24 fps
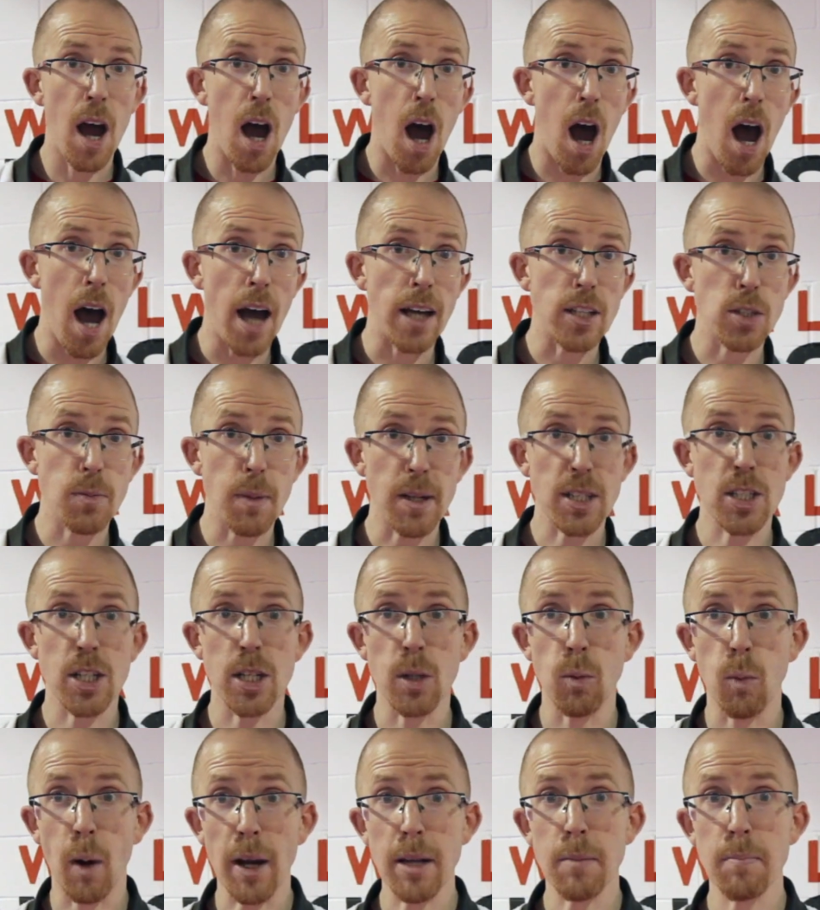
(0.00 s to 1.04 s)
especially
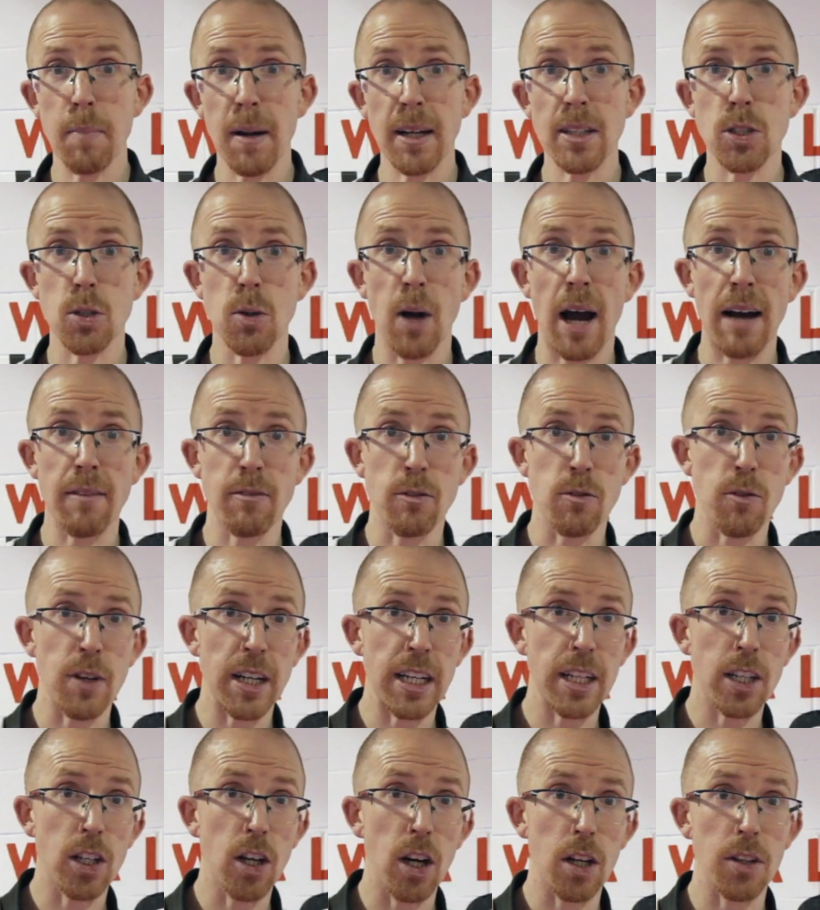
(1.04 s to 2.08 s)
white belts who haven't
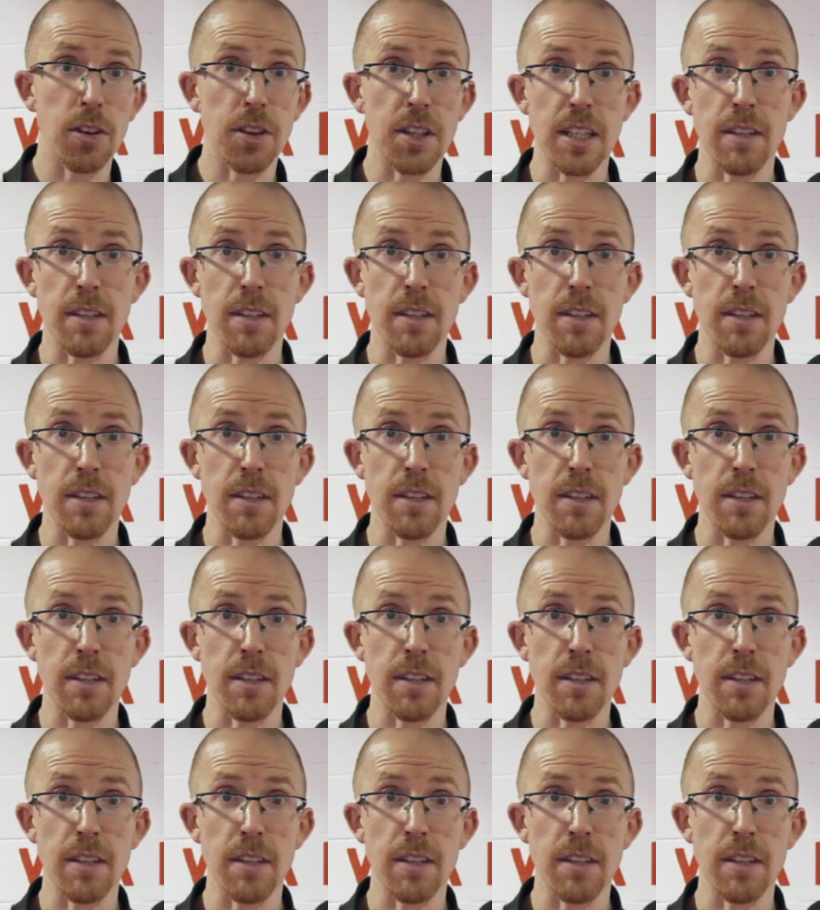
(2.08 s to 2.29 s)
really got